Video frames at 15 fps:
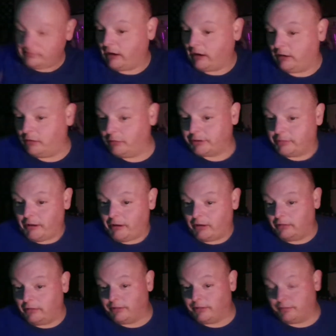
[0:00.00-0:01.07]
don't know much about
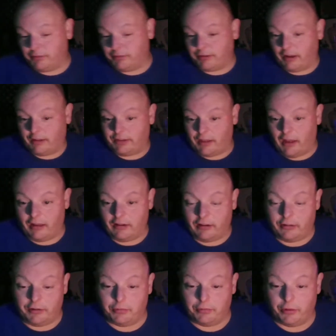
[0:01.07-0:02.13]
it besides that. I
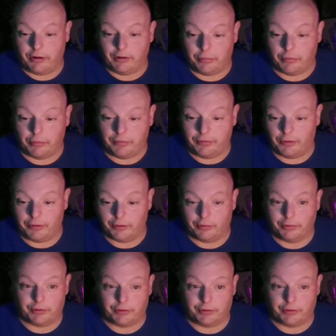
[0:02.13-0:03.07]
know you put it in a pool filter with